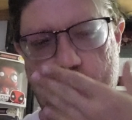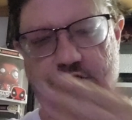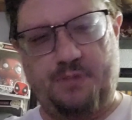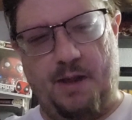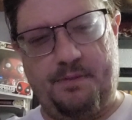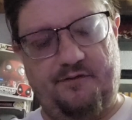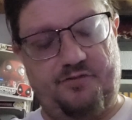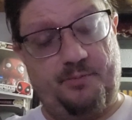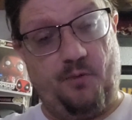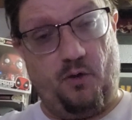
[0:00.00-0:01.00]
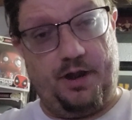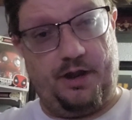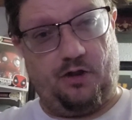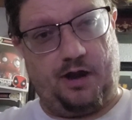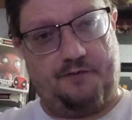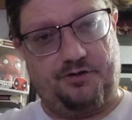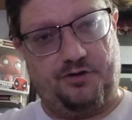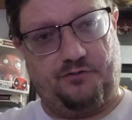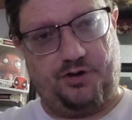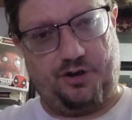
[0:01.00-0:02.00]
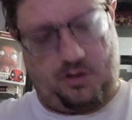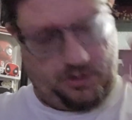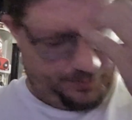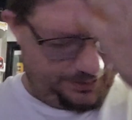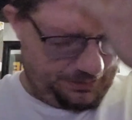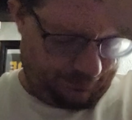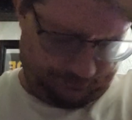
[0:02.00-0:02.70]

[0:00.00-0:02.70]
This might be the morning or afternoon for you all, but